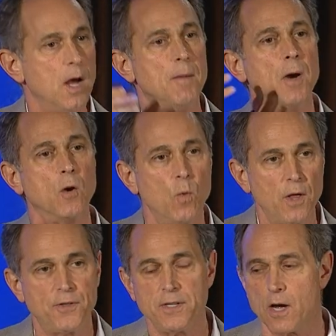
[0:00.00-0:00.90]
among
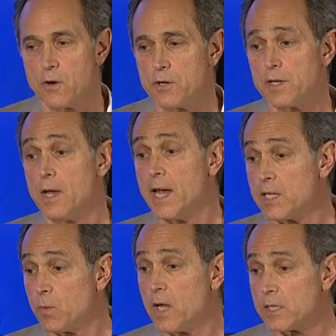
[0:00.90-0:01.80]
wealthy donors
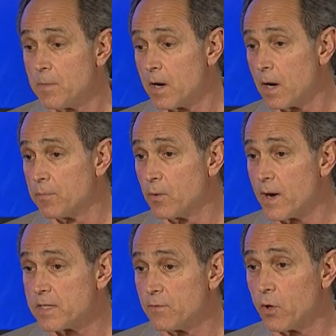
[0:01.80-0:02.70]
as well as among our
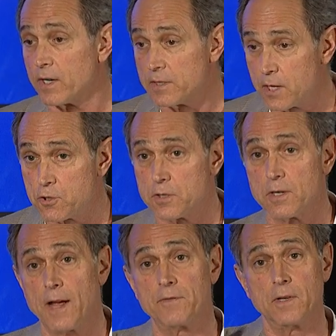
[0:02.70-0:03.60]
progressive organizations that have